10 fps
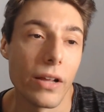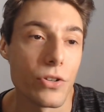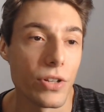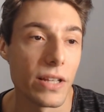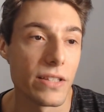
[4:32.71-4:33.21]
I
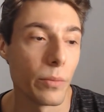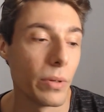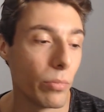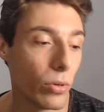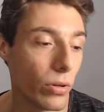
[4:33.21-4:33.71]
understand that some
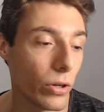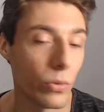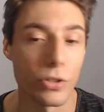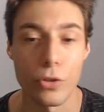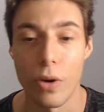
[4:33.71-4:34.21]
people are
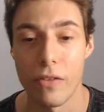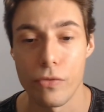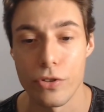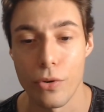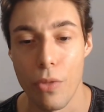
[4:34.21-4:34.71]
going to cry
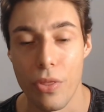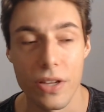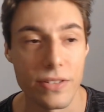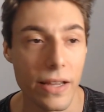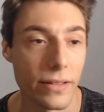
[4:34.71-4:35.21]
for certain
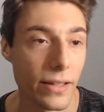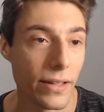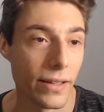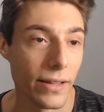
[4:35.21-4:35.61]
things that